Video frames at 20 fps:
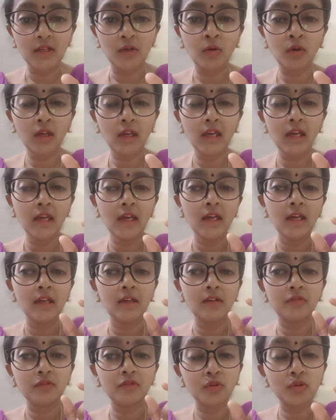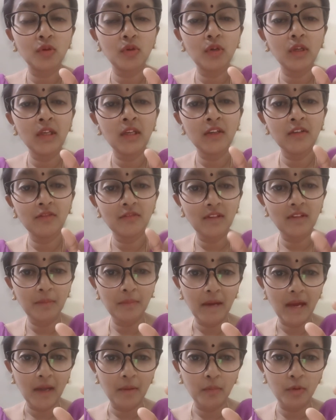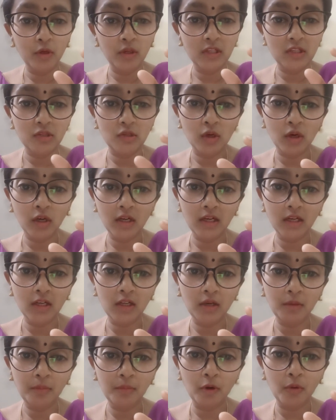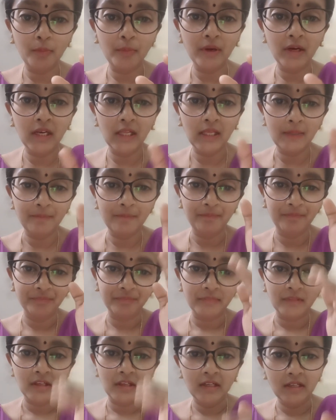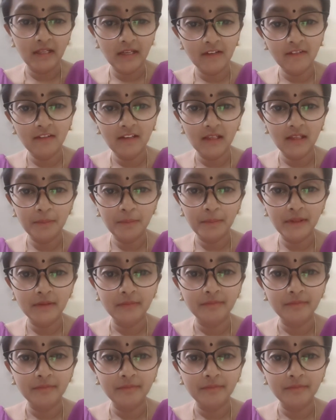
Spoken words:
Okay, so if the backbone is not at all properly developed,